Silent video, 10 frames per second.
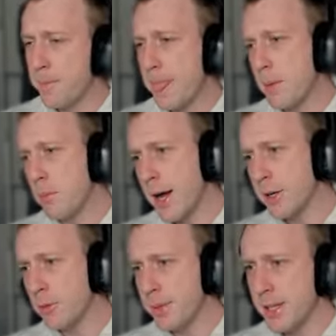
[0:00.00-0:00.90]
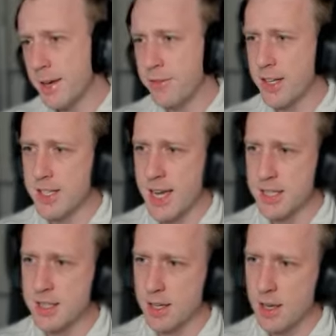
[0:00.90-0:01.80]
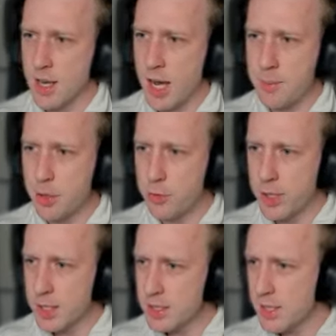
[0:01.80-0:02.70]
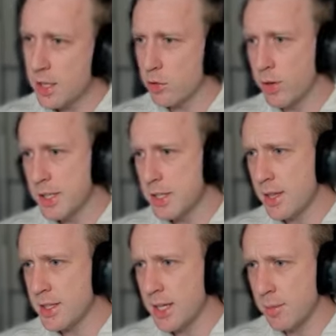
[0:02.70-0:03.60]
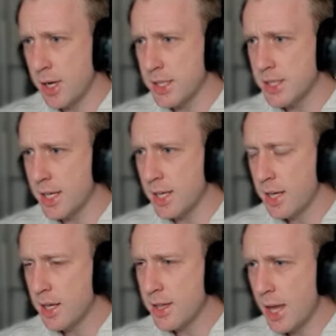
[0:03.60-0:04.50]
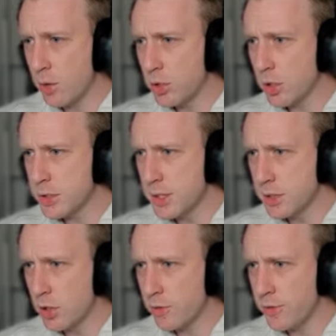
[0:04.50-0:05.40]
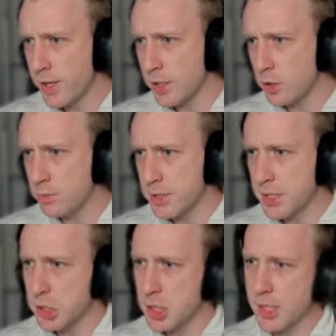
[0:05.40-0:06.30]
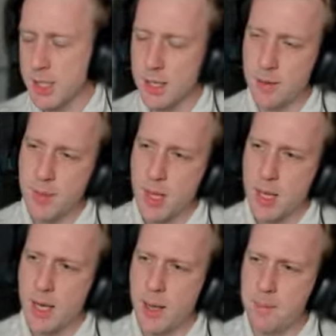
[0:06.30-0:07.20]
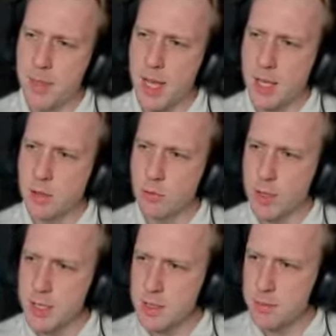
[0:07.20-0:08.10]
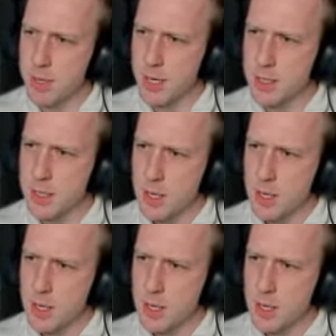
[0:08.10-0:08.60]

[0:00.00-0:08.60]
might not be that fantastic. But if we consider the rest of the team, I'd say the Eldegoss has got fairly good positioning here. And the reason being is